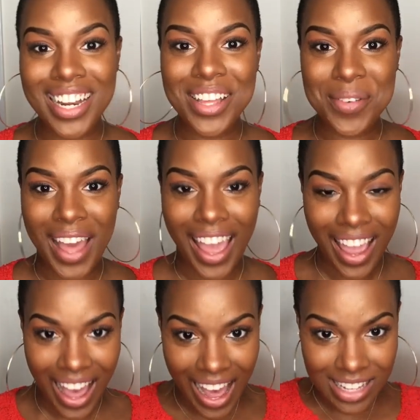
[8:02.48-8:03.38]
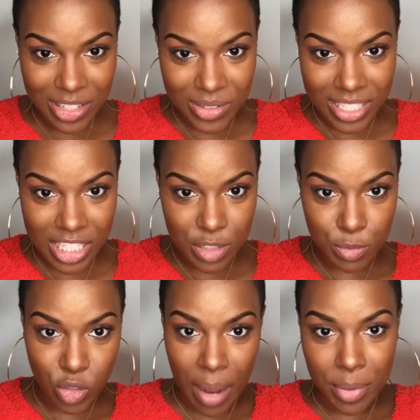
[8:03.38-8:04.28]
But anyway, I literally
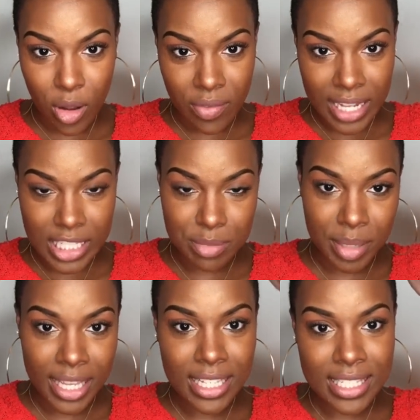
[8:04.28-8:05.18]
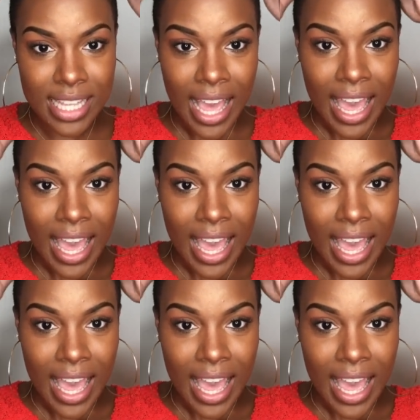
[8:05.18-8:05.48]
just drop it on that space